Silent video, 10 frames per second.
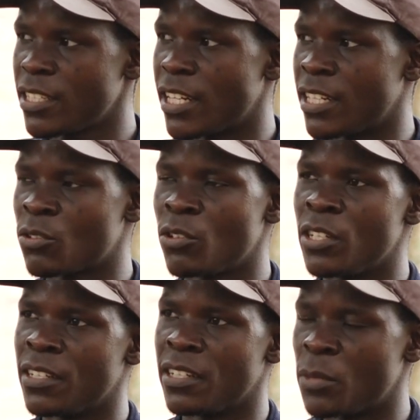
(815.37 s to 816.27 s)
And so
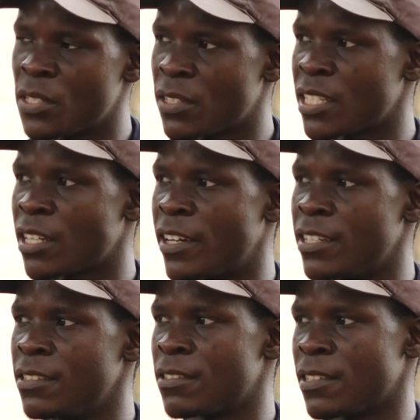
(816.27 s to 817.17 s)
he represents our
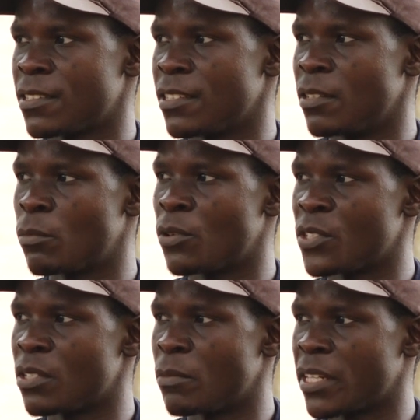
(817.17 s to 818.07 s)
interest in
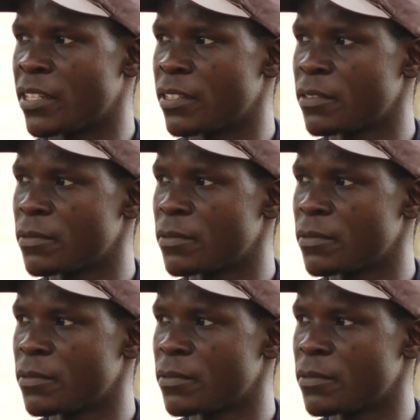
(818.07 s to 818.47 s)
policy making.